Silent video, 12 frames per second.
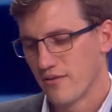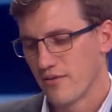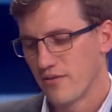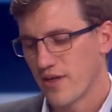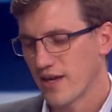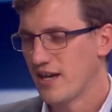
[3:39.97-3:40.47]

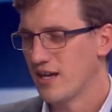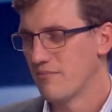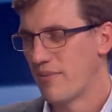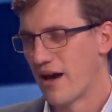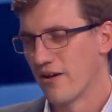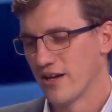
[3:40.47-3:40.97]
thinking
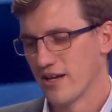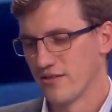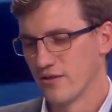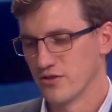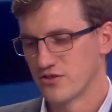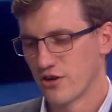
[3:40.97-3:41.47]
about it
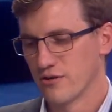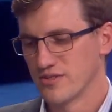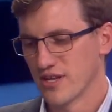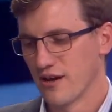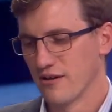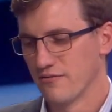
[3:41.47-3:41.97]
in those
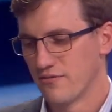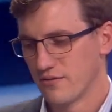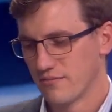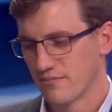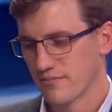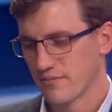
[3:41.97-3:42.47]
terms of
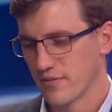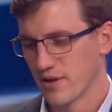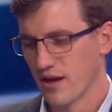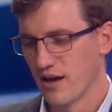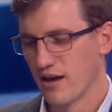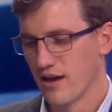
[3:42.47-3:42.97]

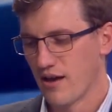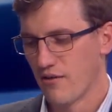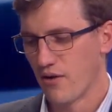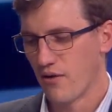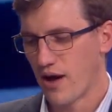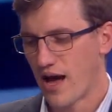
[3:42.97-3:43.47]
uh,
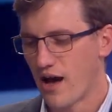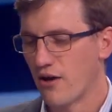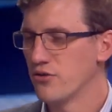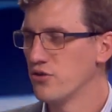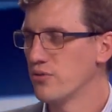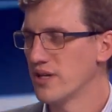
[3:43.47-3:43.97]

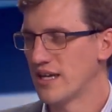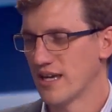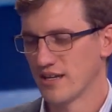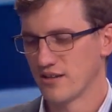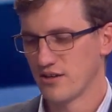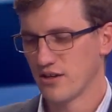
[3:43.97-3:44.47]
how do we
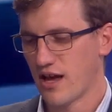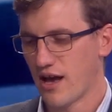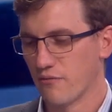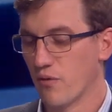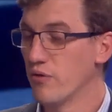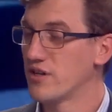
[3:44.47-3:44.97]
get,
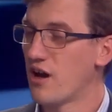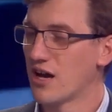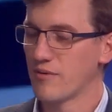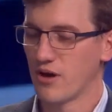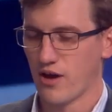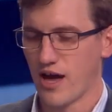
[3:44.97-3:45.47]
how, when we
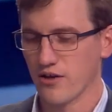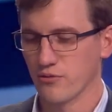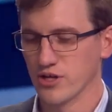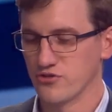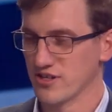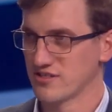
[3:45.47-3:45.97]
talk about how do
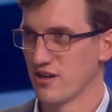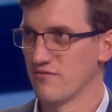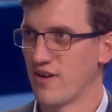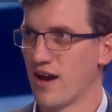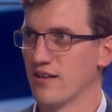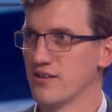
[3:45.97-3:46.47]
we address gun
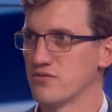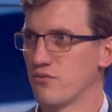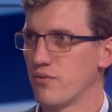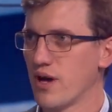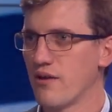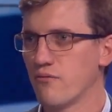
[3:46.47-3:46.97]
violence,
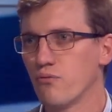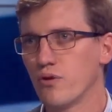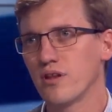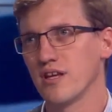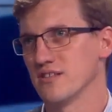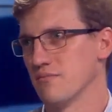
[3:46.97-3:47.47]
it
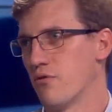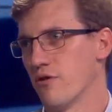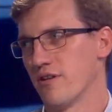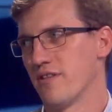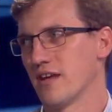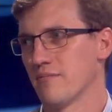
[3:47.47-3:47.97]
really is
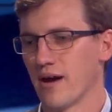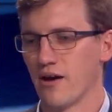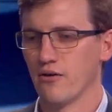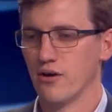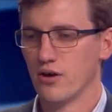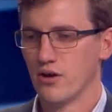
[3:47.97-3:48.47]
important to think about,